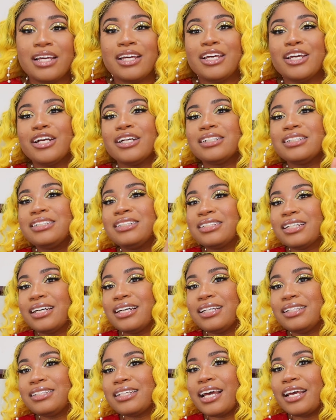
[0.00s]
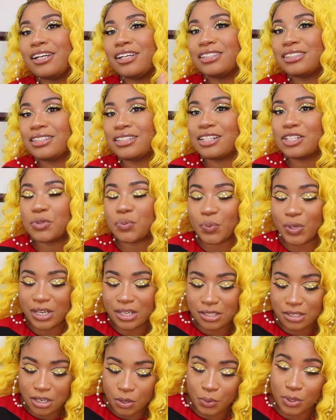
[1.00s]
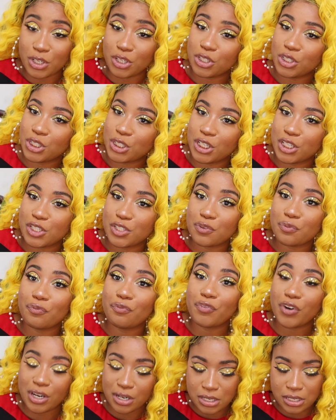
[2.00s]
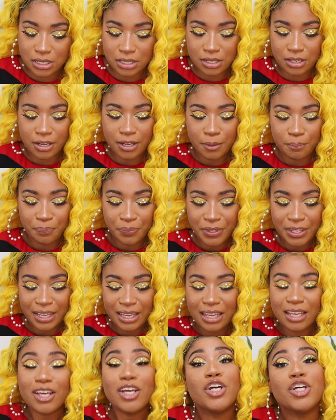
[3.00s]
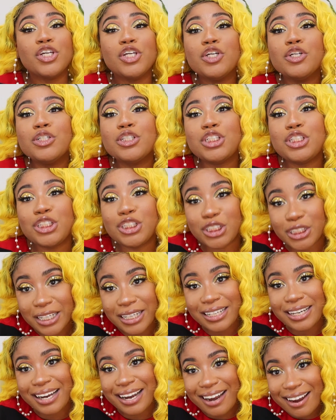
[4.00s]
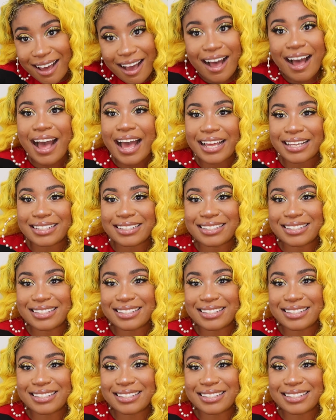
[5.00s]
Your shoulds and your shouldn'ts. We're gonna start with your shouldn'ts first. You should not